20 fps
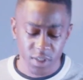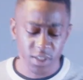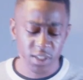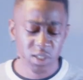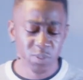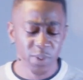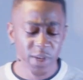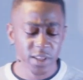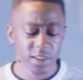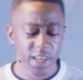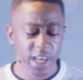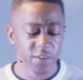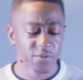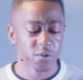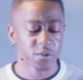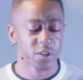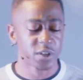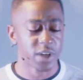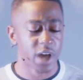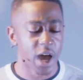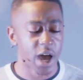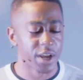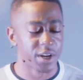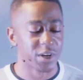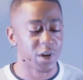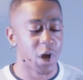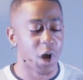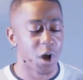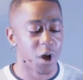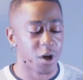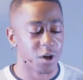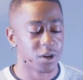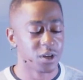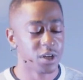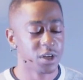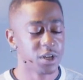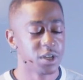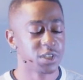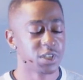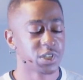It's being thankful to God in all
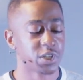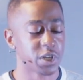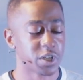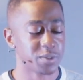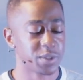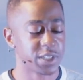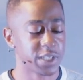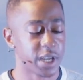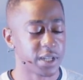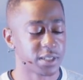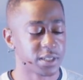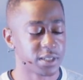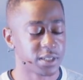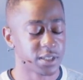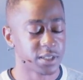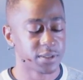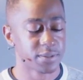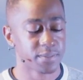circumstances.